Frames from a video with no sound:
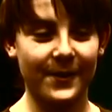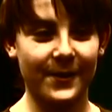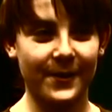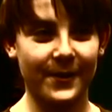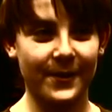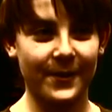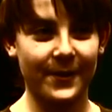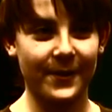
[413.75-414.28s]
what
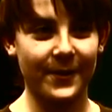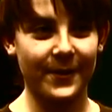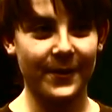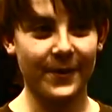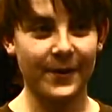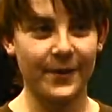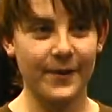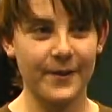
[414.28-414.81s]
are some of your
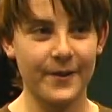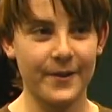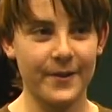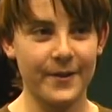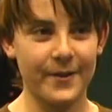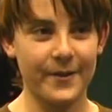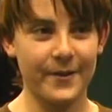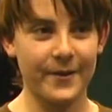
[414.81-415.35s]
favorite things to do
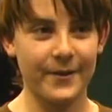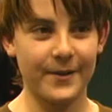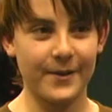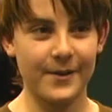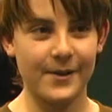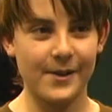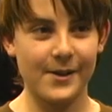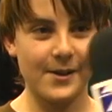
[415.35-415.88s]
once you're
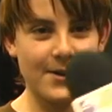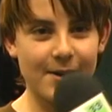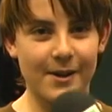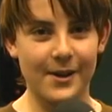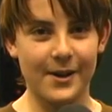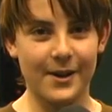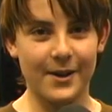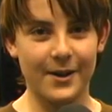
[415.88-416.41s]
here?
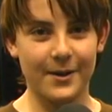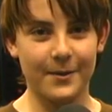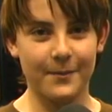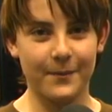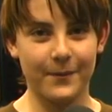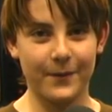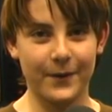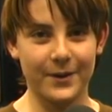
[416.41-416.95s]

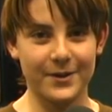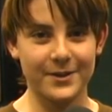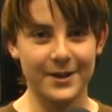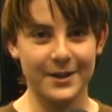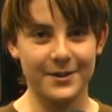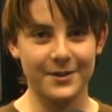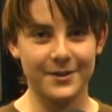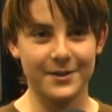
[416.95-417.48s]
Um,
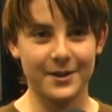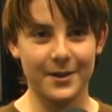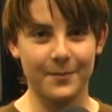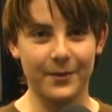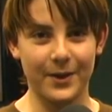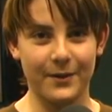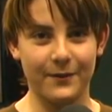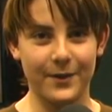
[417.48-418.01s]
first, I just
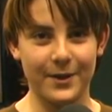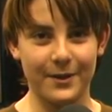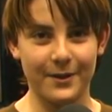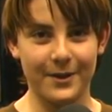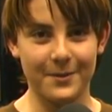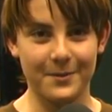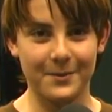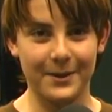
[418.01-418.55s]
start playing
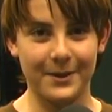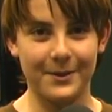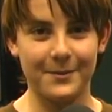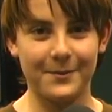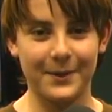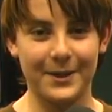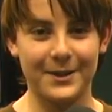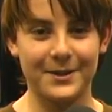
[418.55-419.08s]
video games, like
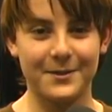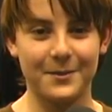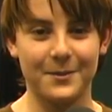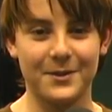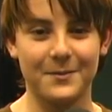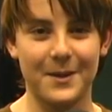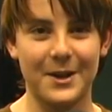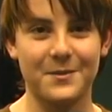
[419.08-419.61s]
playing
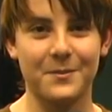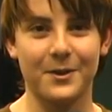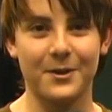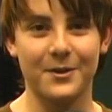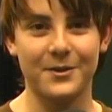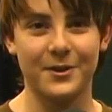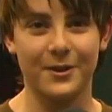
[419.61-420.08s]
Super Smash Bros.